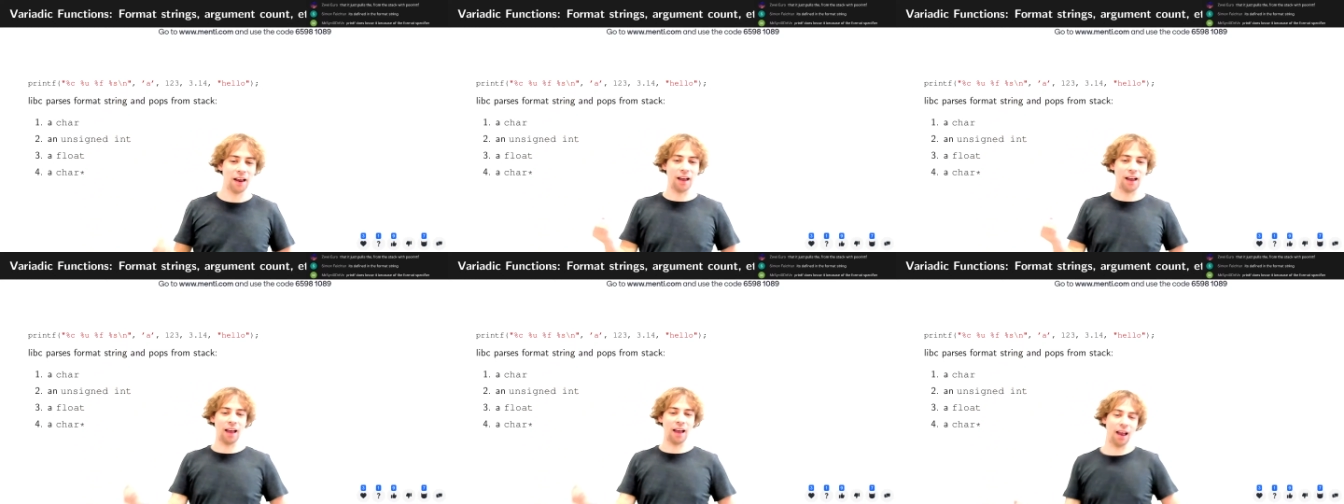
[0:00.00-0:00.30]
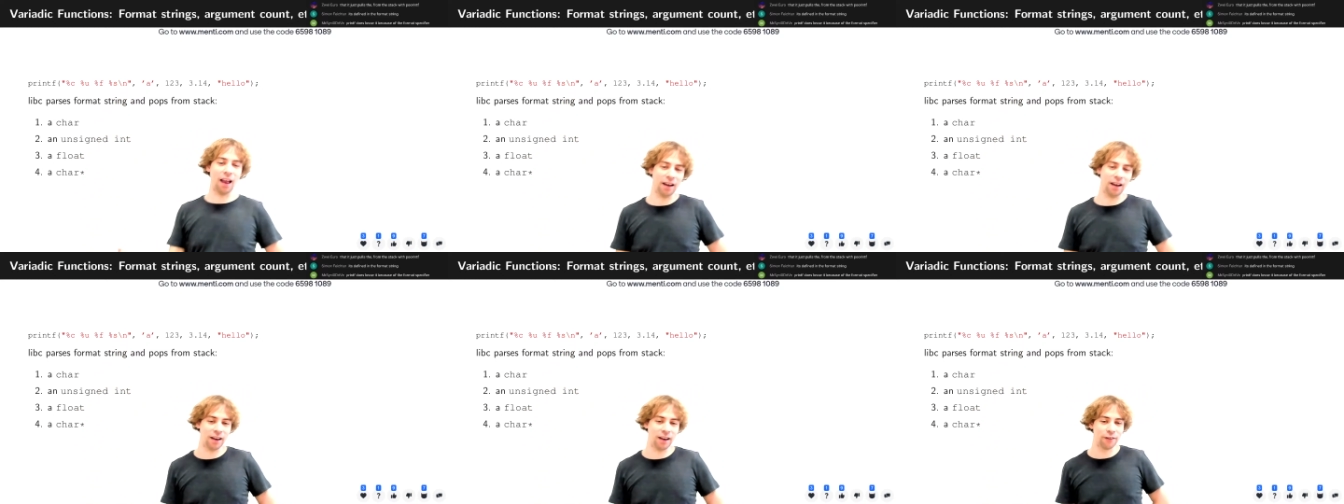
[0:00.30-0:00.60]

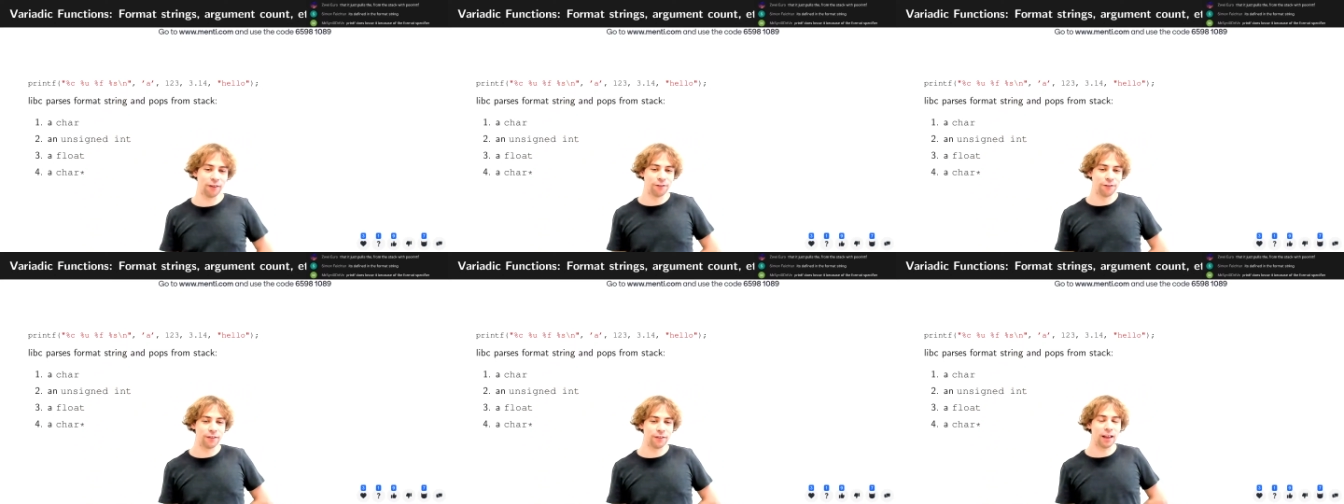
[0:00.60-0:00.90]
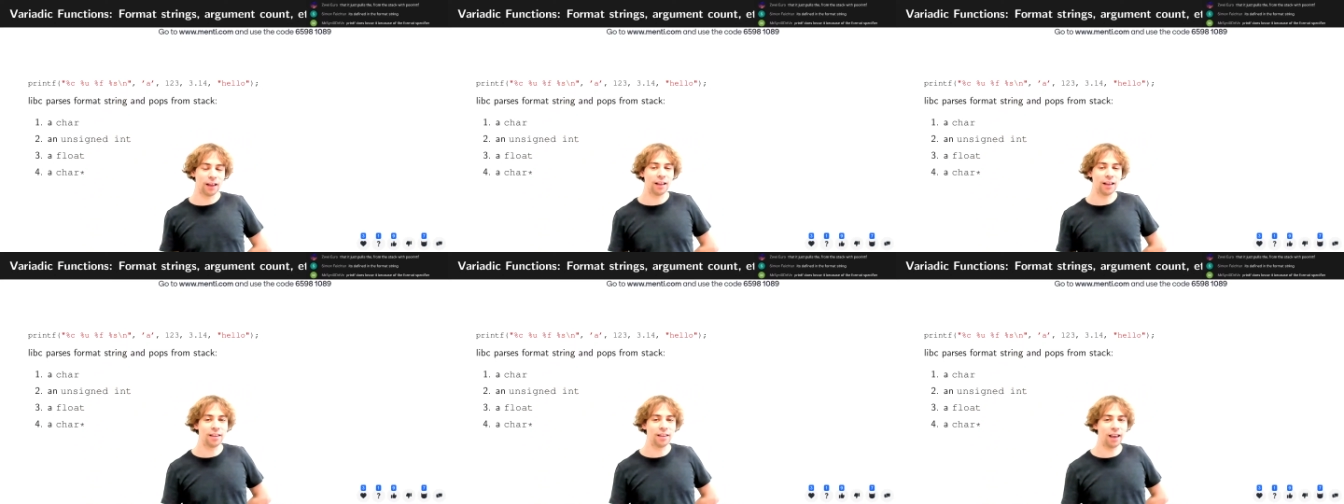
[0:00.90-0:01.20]
And
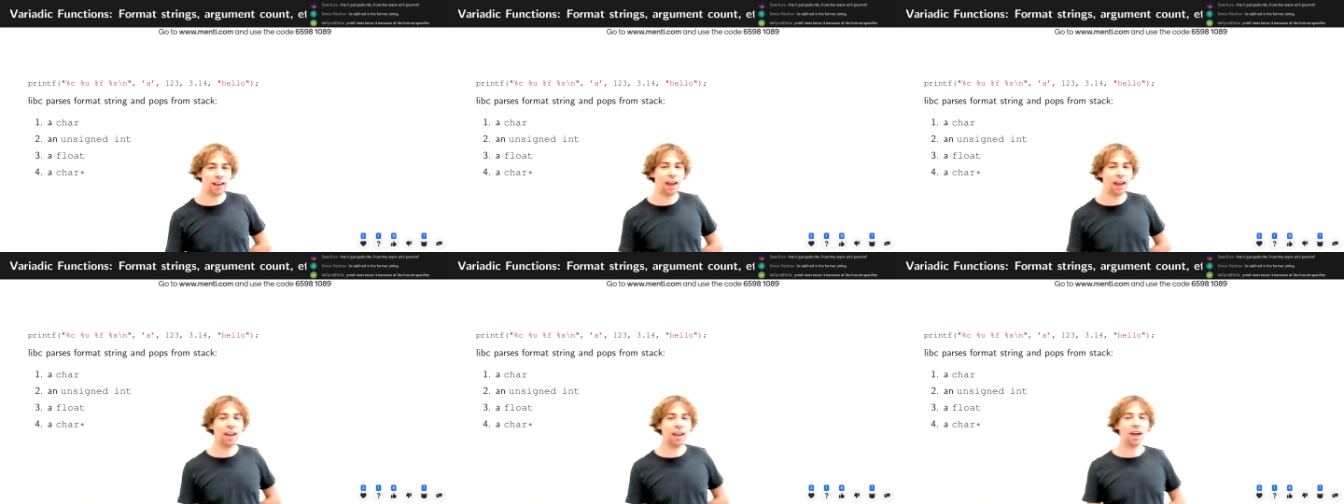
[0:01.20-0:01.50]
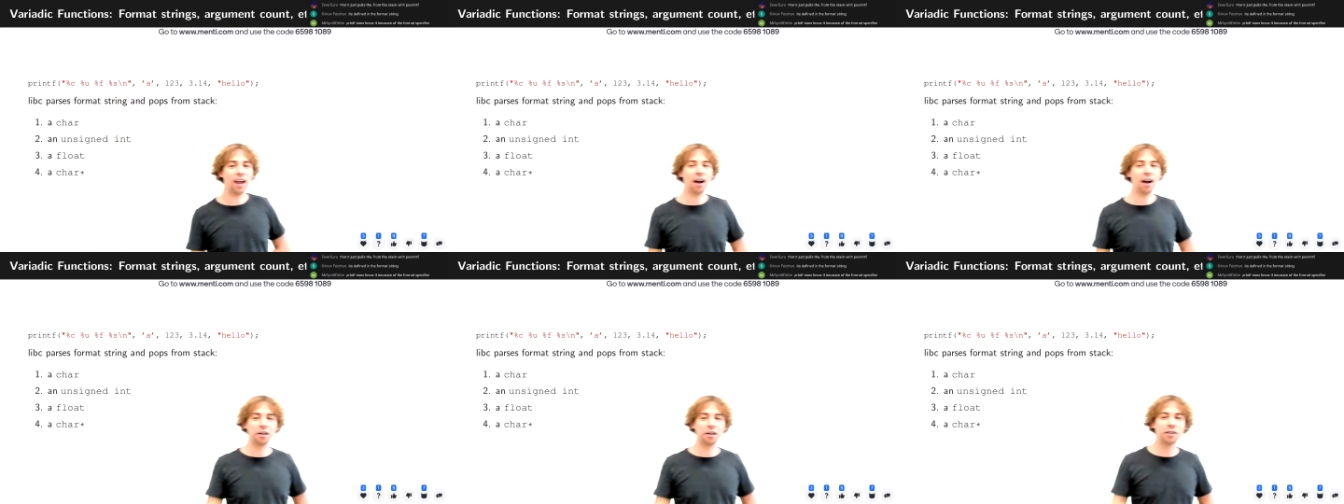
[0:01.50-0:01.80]
if
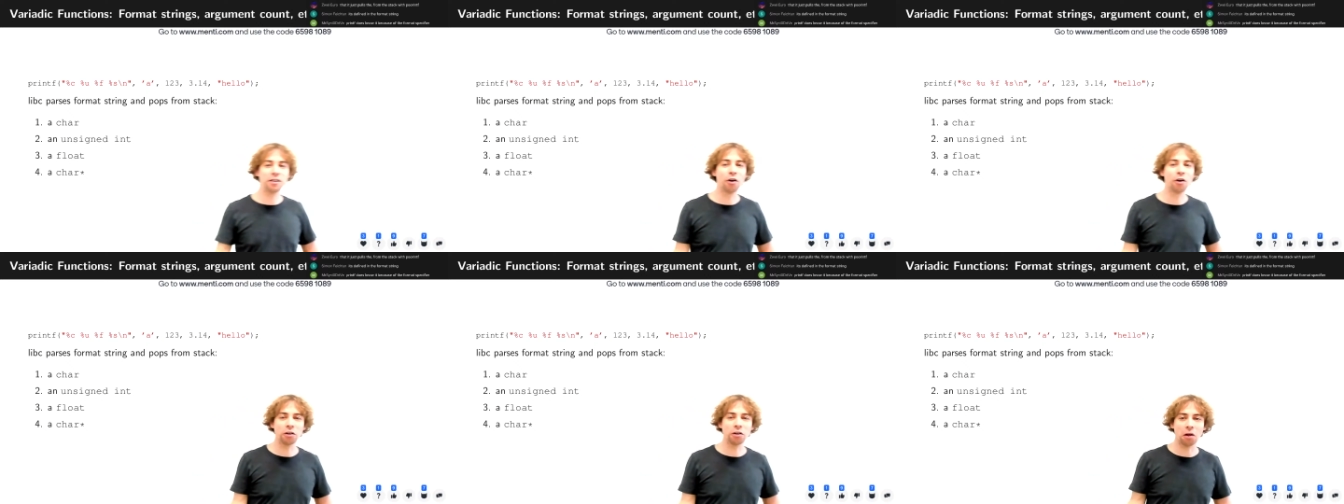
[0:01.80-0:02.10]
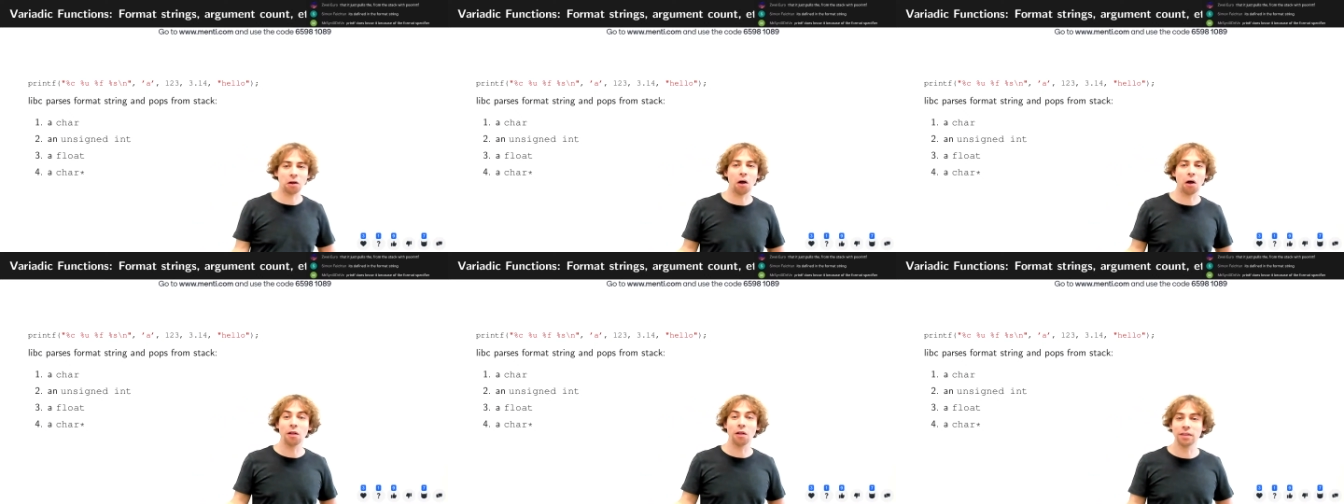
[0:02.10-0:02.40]
they are
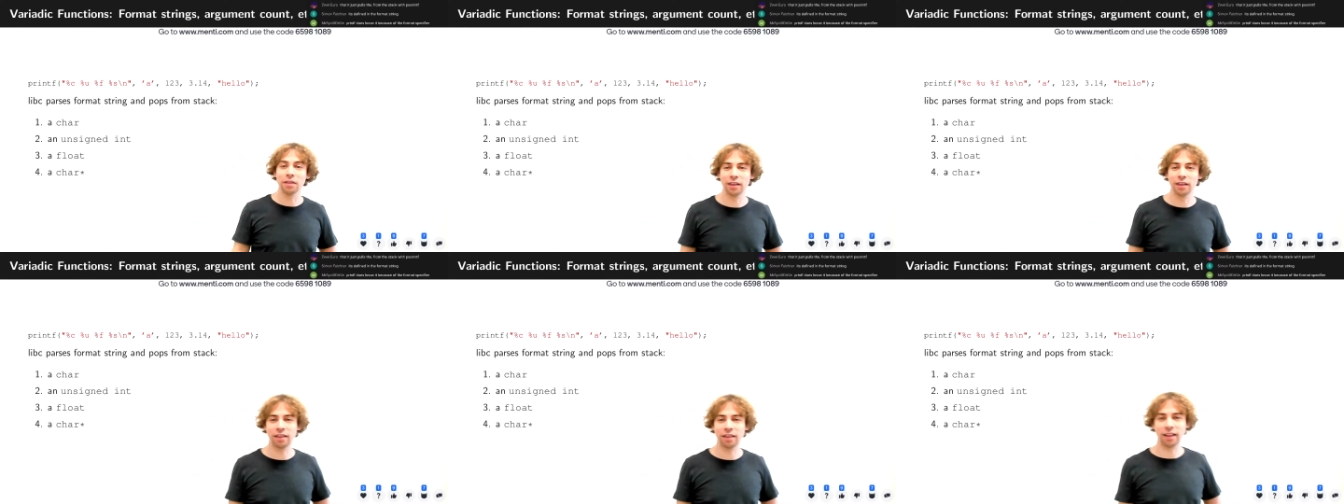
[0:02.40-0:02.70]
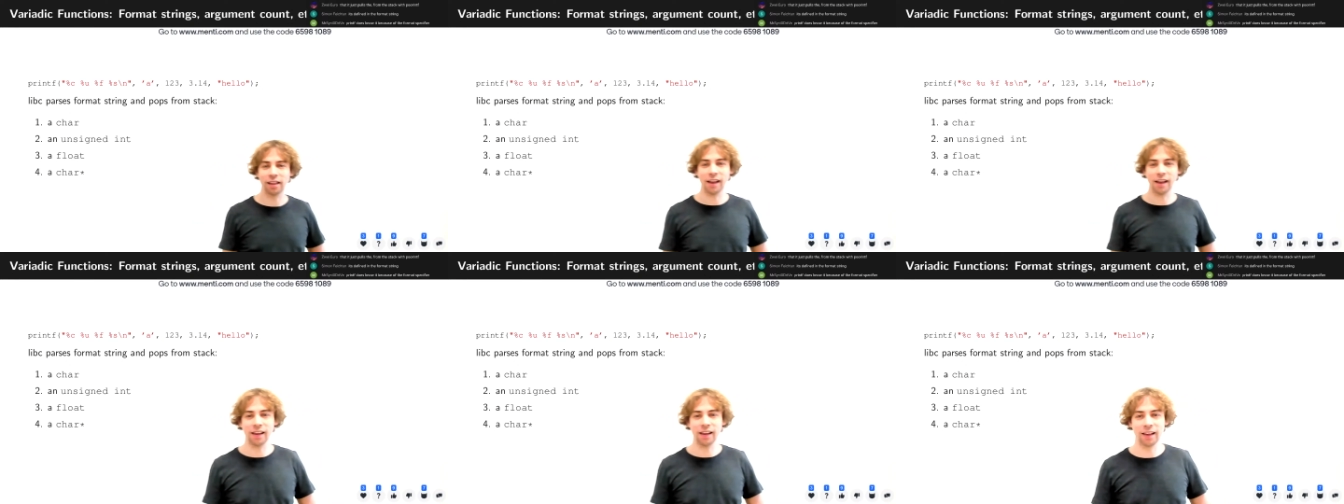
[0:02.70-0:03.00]
not on the
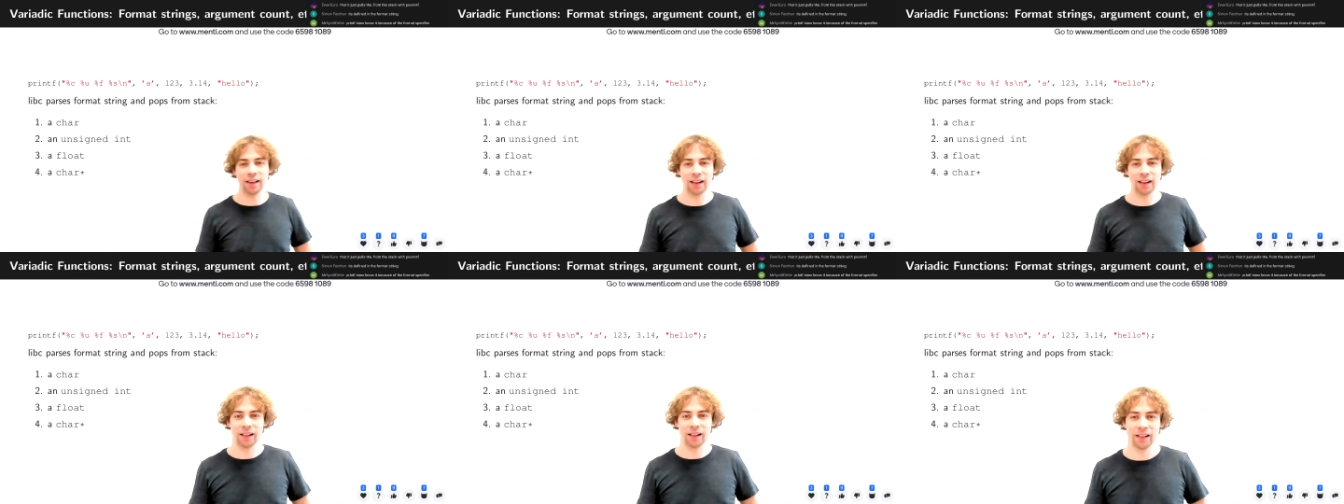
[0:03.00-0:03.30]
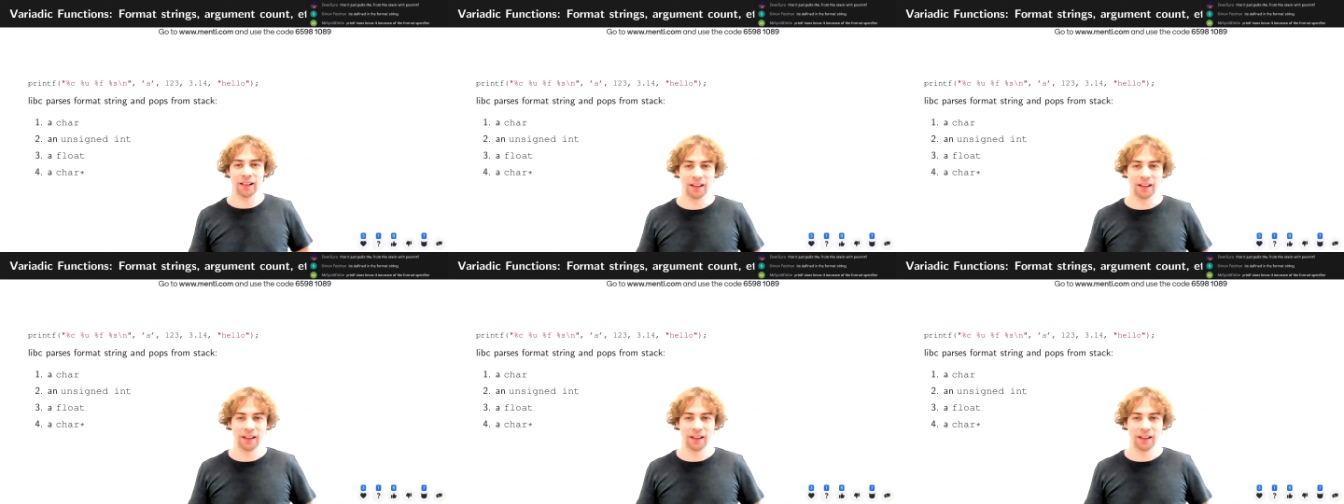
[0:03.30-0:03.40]
stack,